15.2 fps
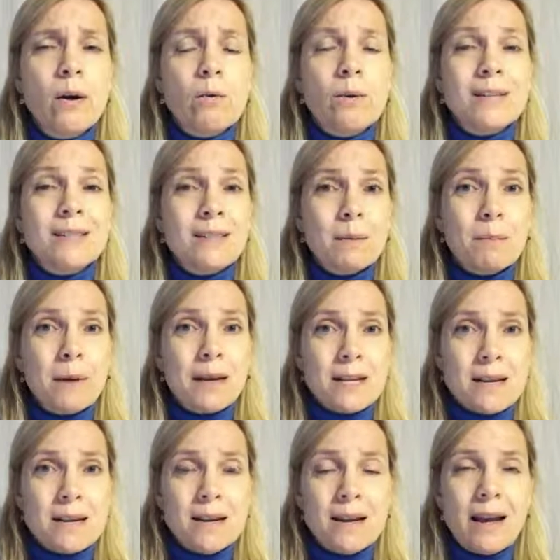where
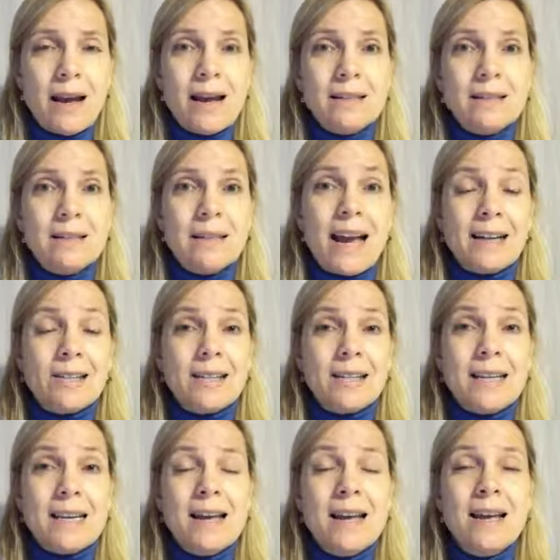somebody had
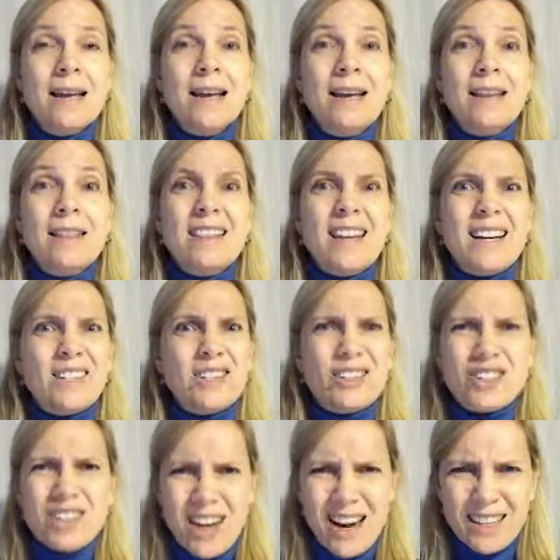actually their
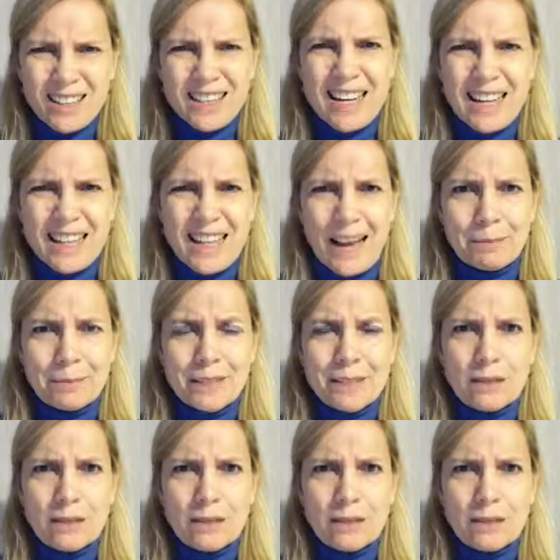child kidnapped.